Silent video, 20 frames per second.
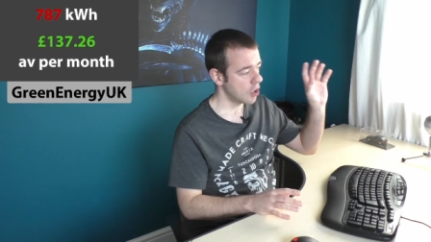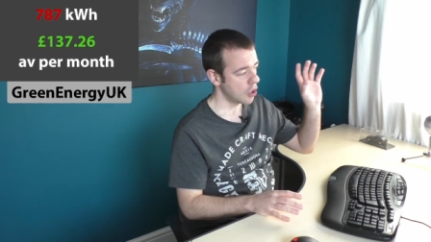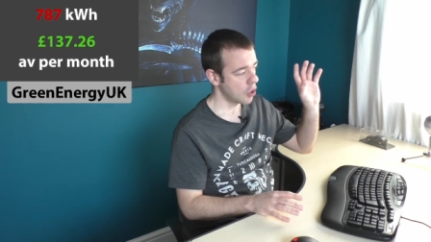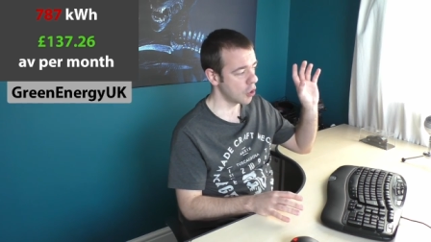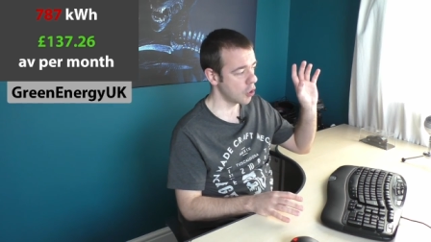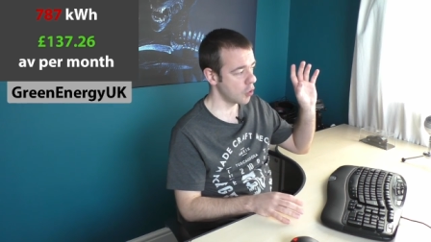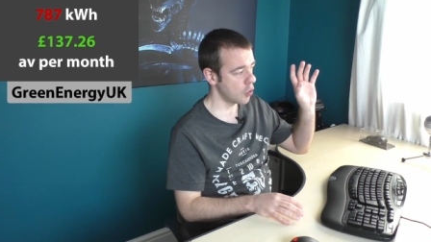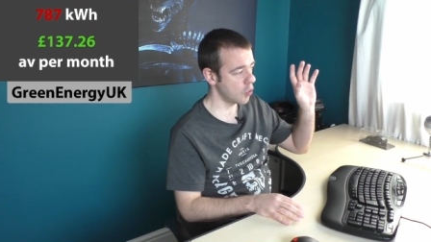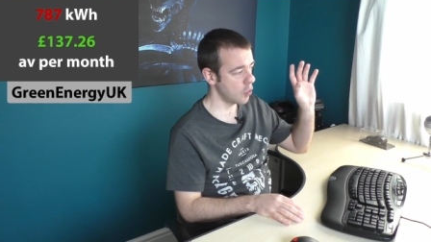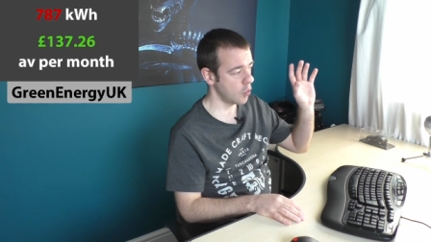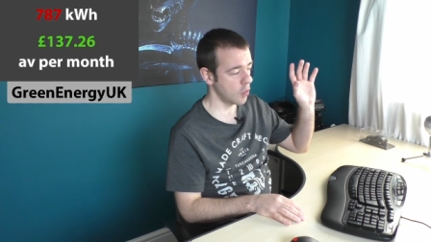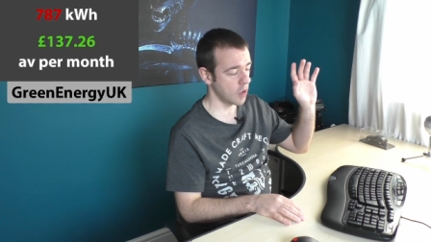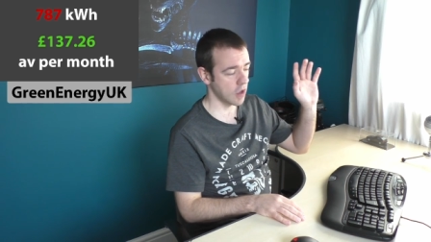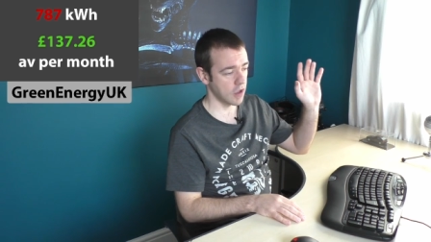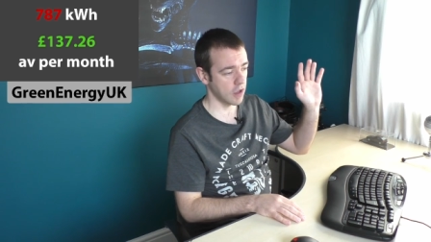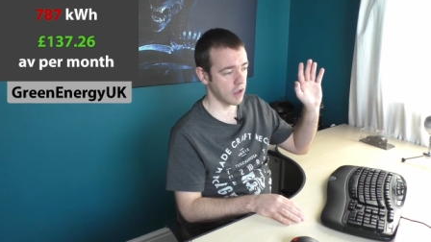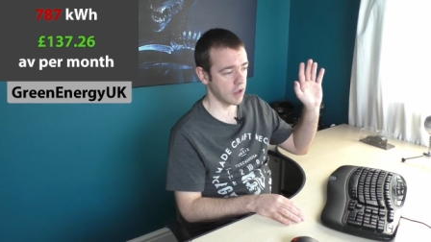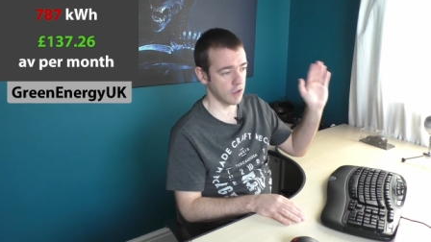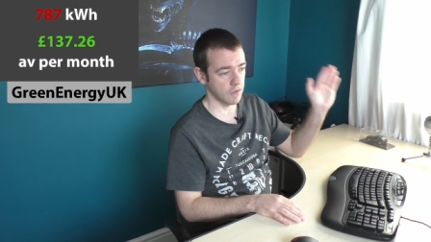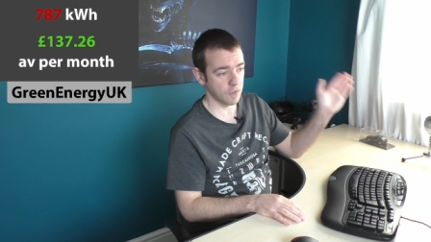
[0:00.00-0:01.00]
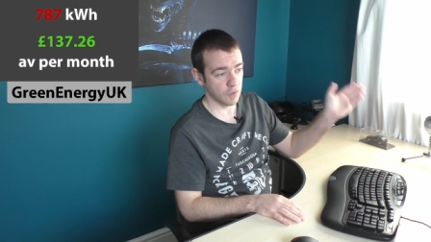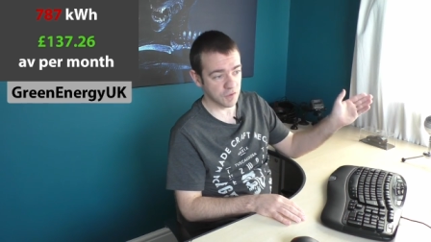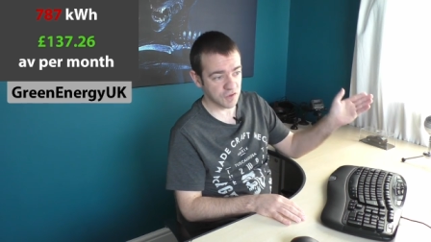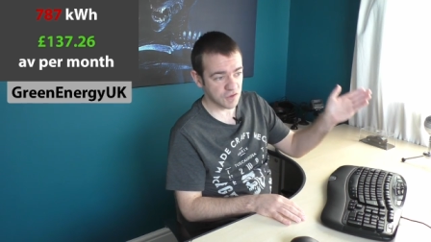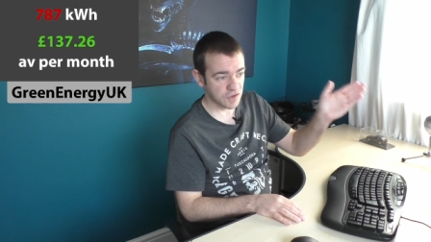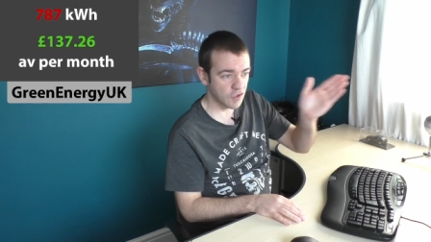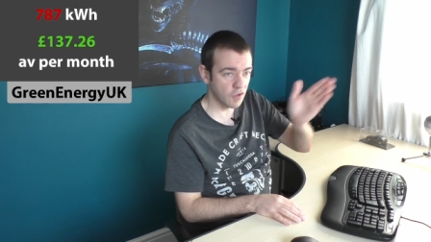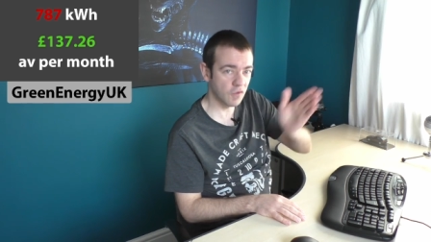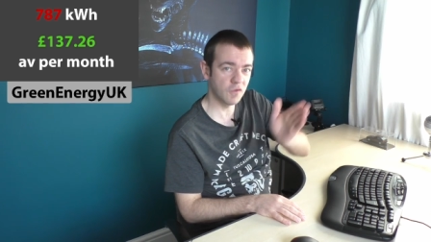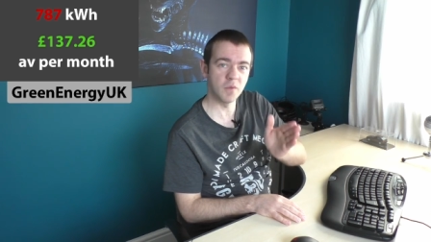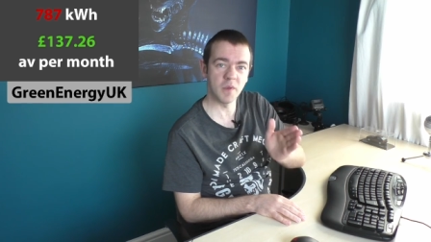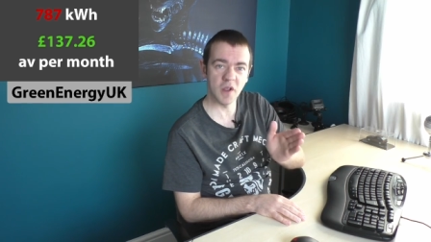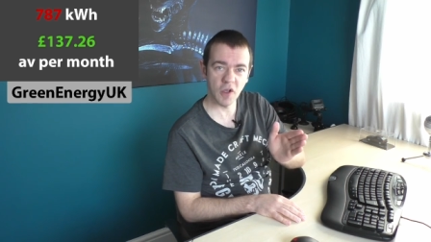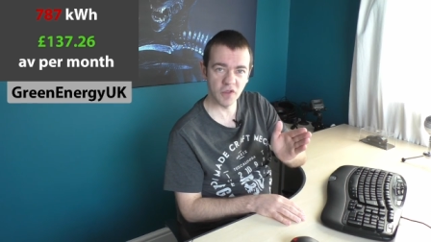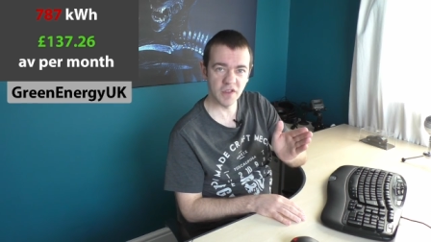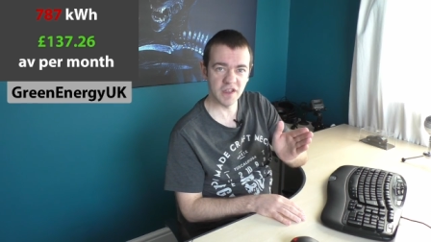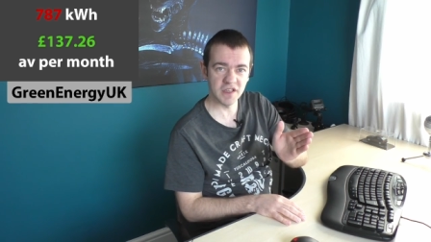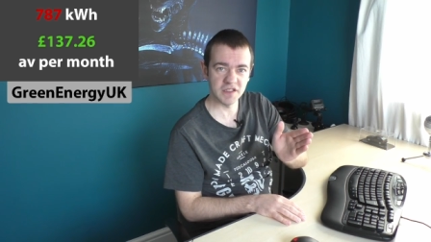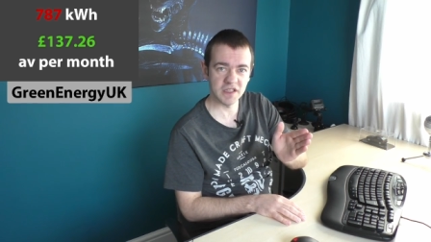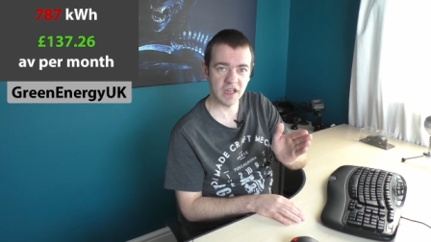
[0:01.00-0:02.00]
who, uh, who shoved me
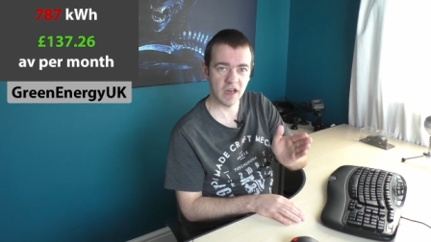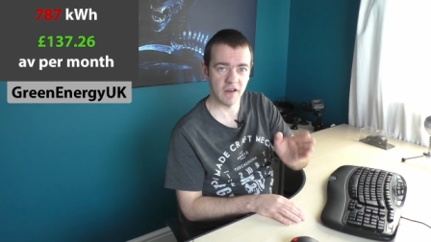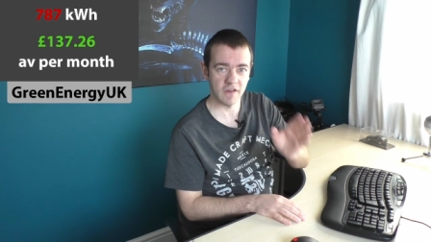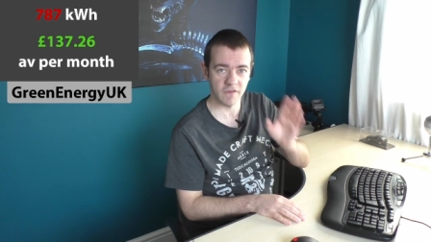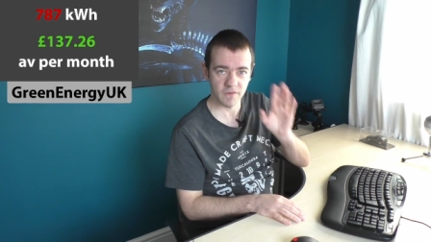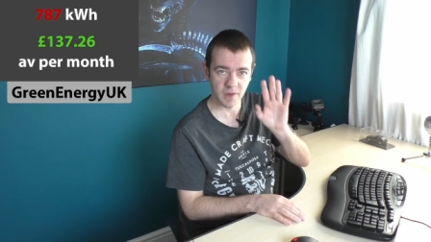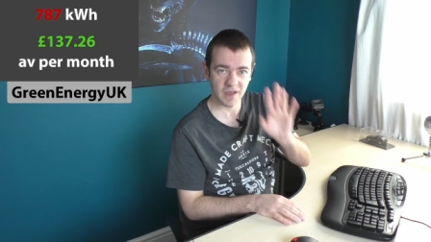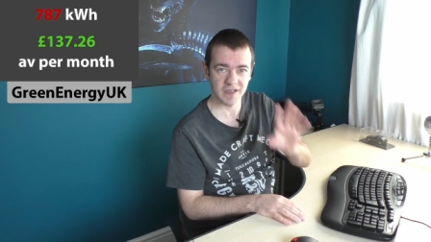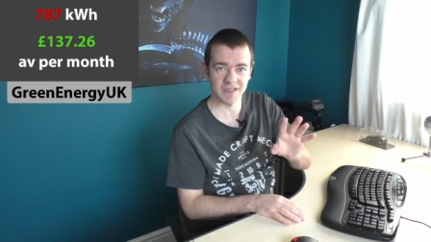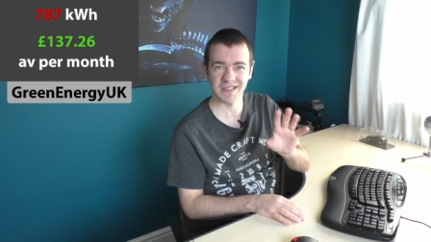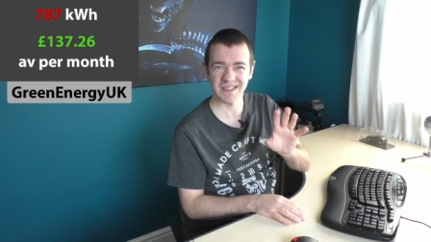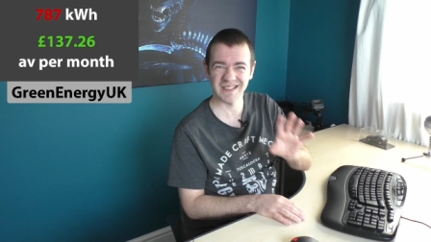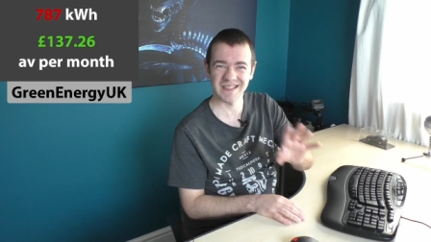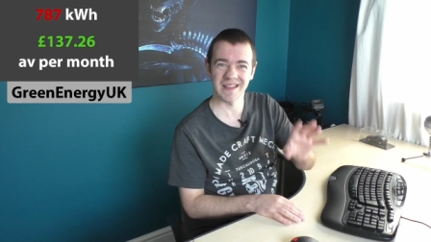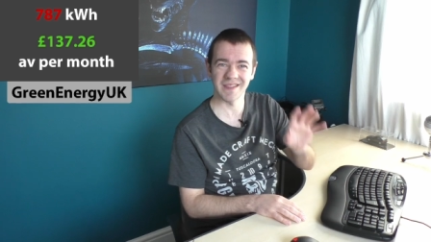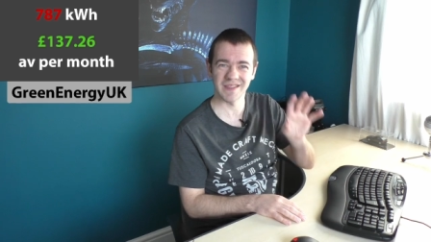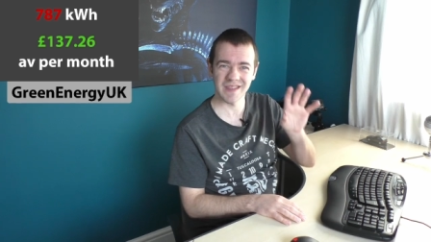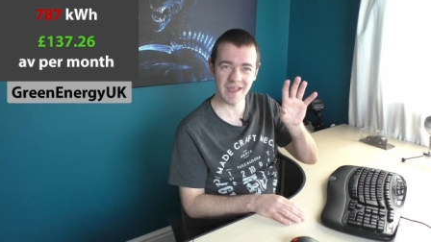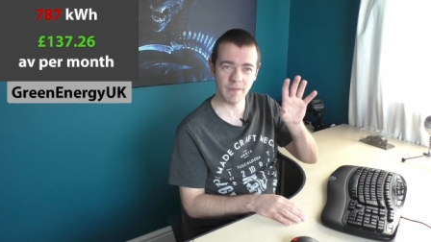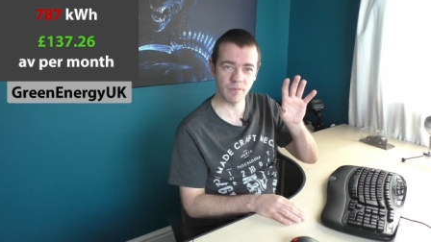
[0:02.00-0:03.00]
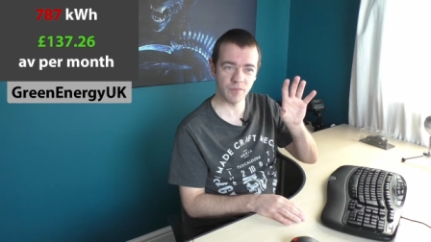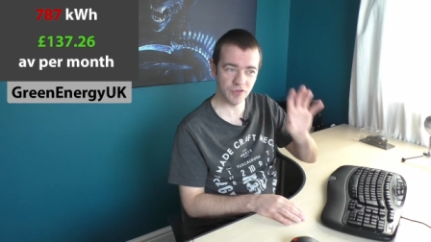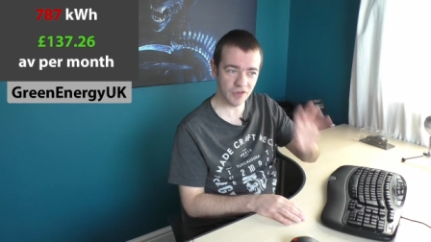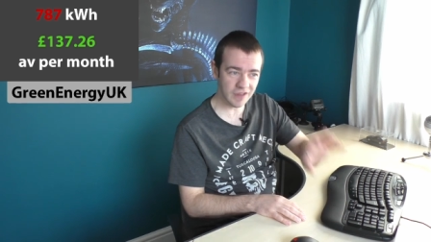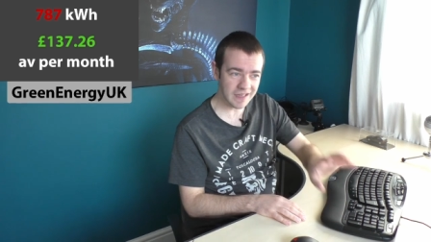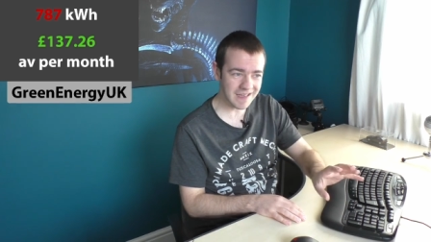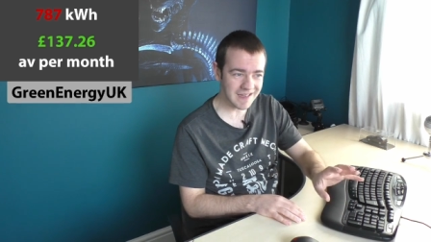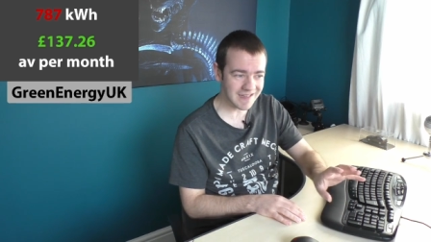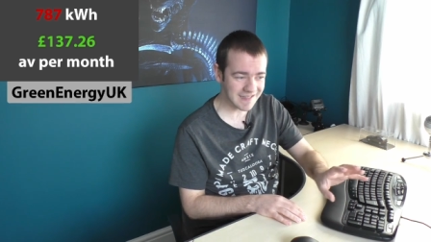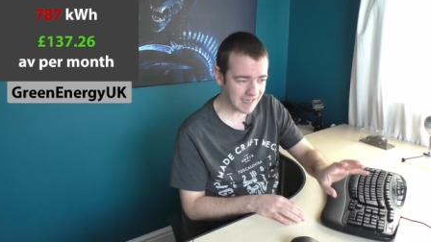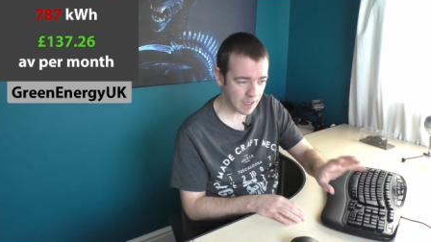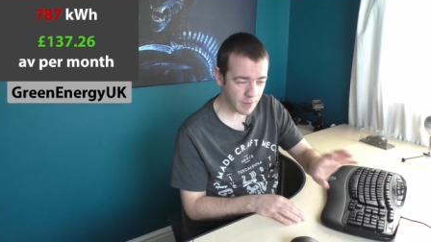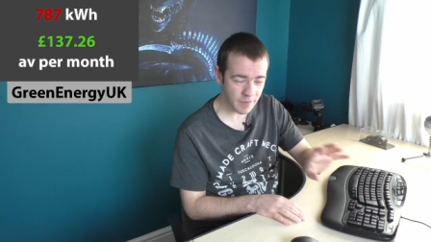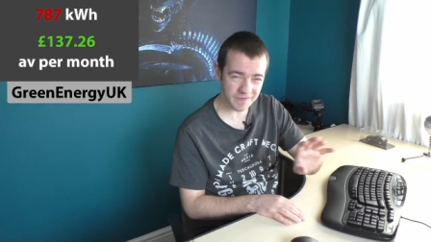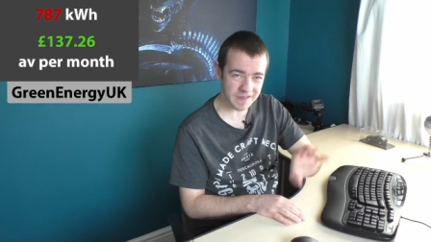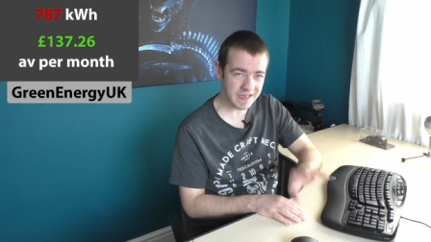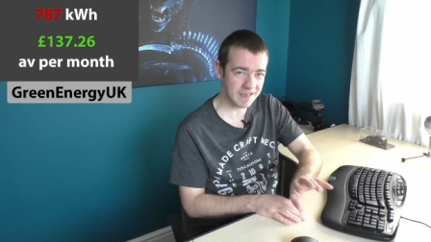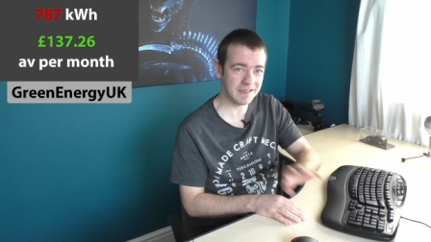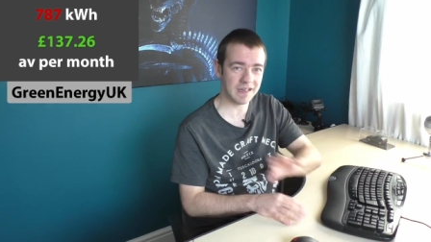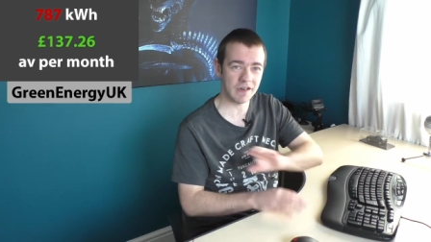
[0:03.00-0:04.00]
on this tariff because I said their brilliant Time
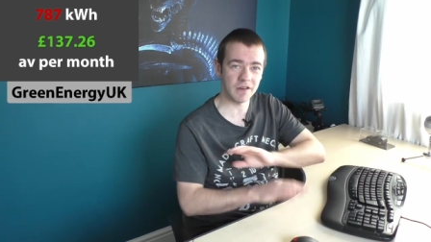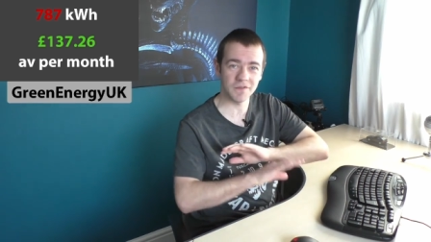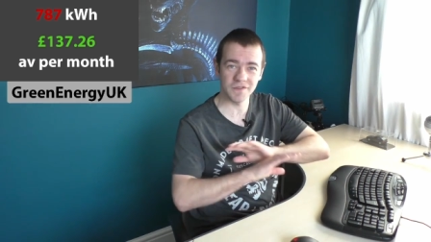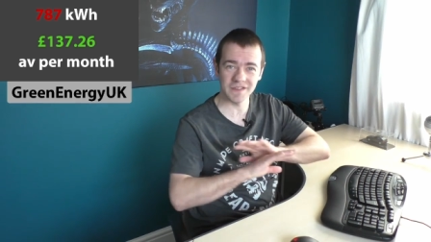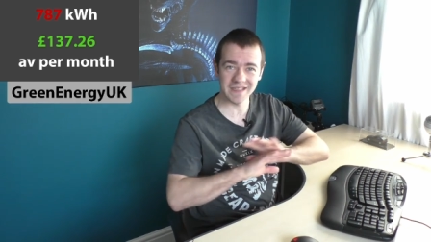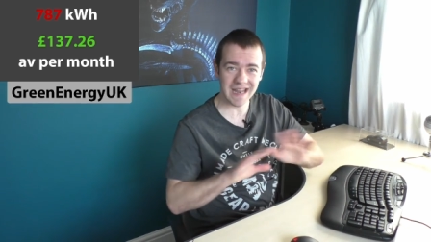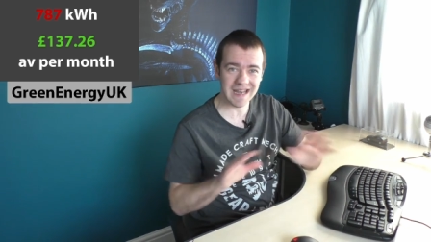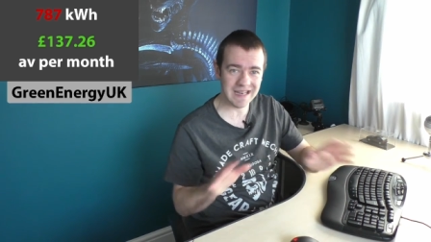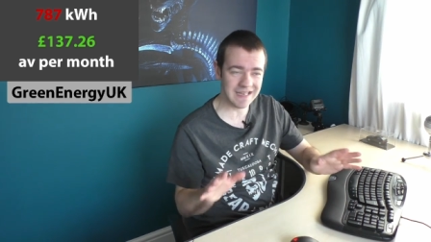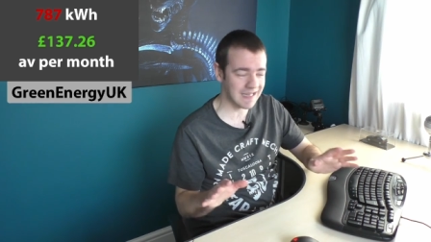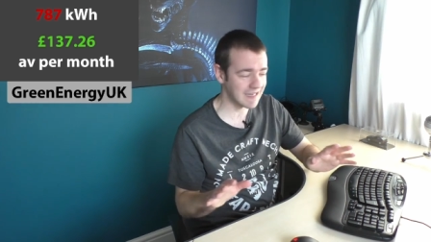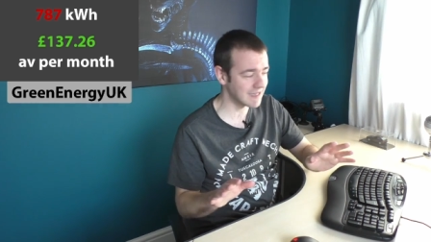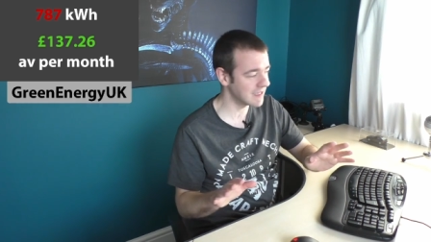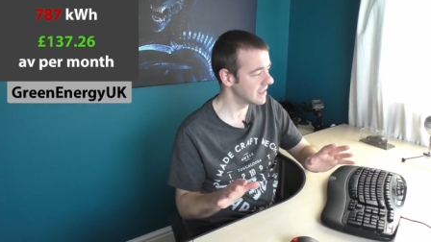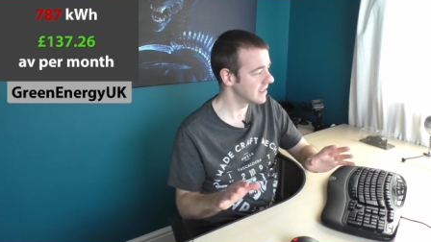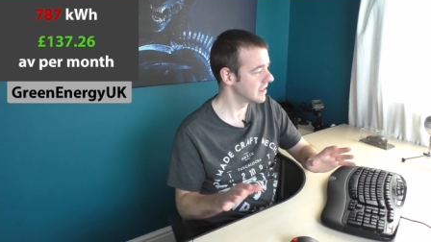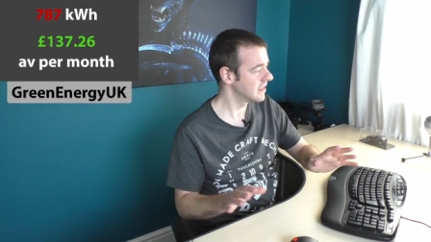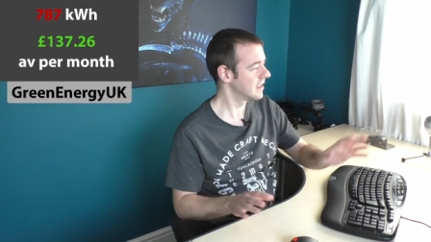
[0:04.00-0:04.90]
of their tariff has ended.